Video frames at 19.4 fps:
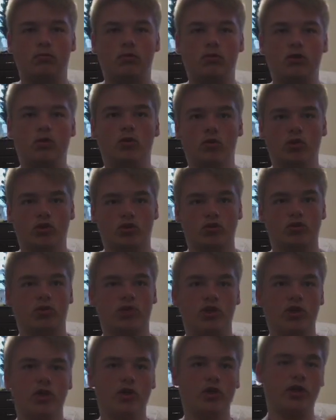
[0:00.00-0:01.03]
Works really
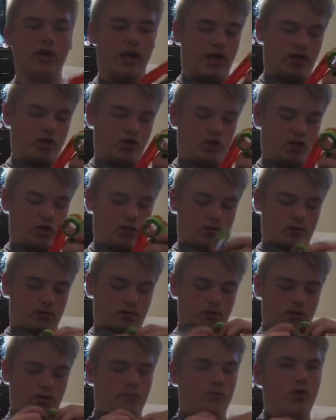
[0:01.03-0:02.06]
good, actually. I
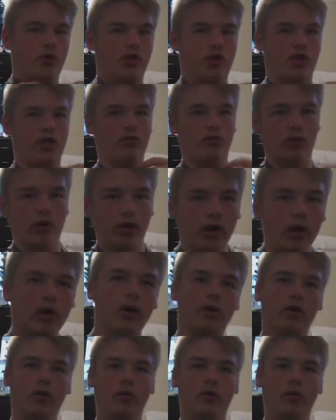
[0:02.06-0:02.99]
can put that there.